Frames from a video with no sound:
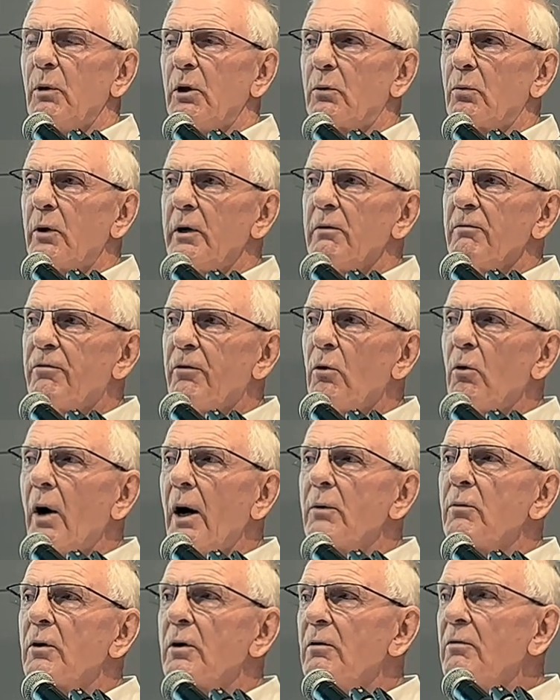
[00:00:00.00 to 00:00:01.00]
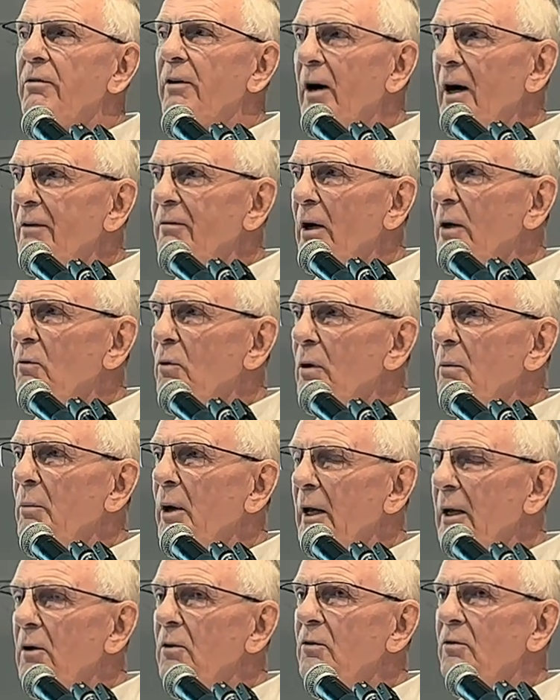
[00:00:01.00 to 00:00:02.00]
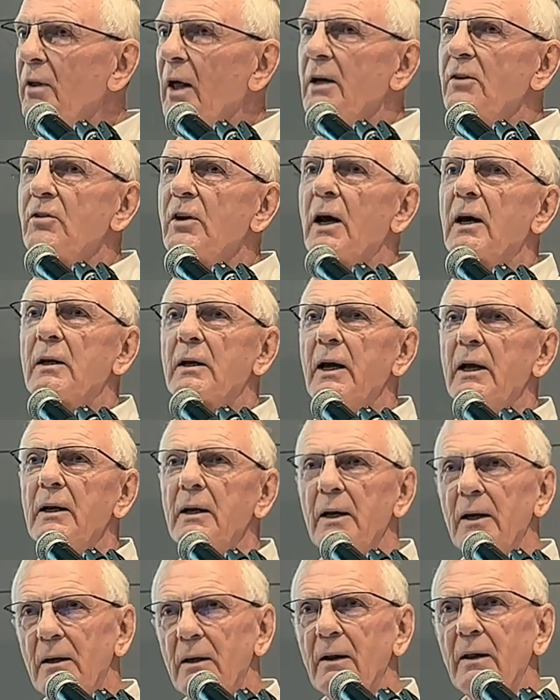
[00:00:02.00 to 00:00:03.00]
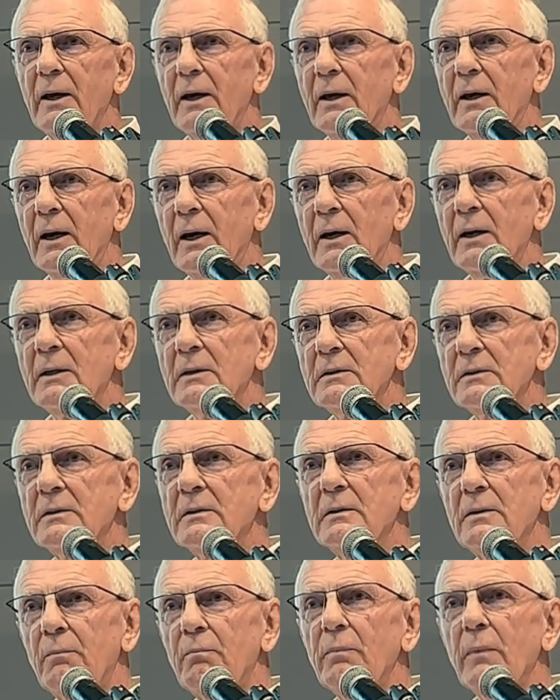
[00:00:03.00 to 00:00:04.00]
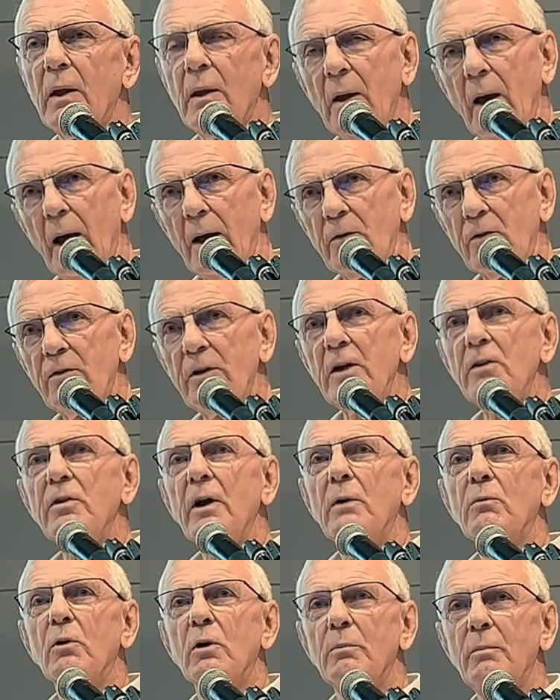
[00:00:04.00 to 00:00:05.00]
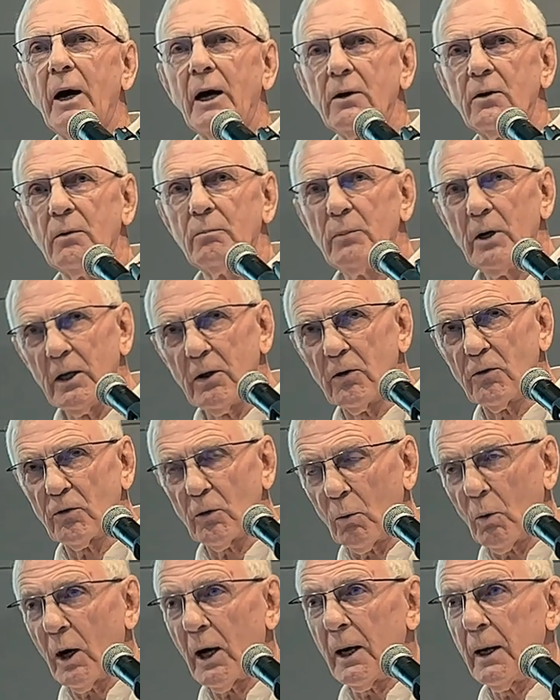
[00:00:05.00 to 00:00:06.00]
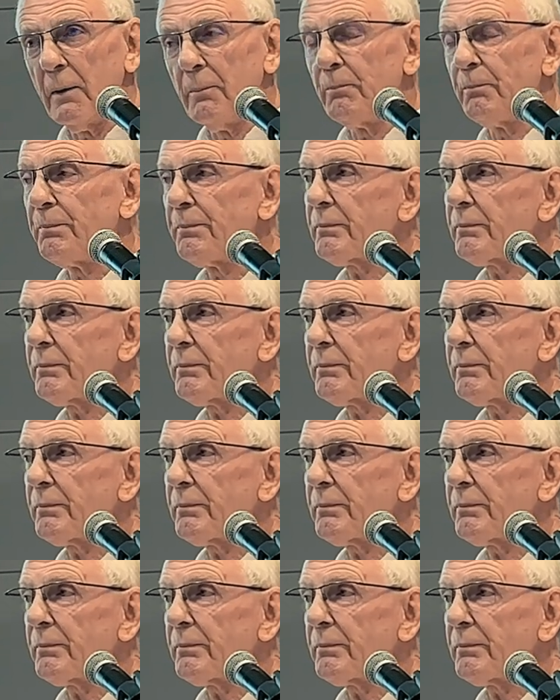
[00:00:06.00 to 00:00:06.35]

Between 400 and 500 metres, they start getting into their cars, and 600 metres away,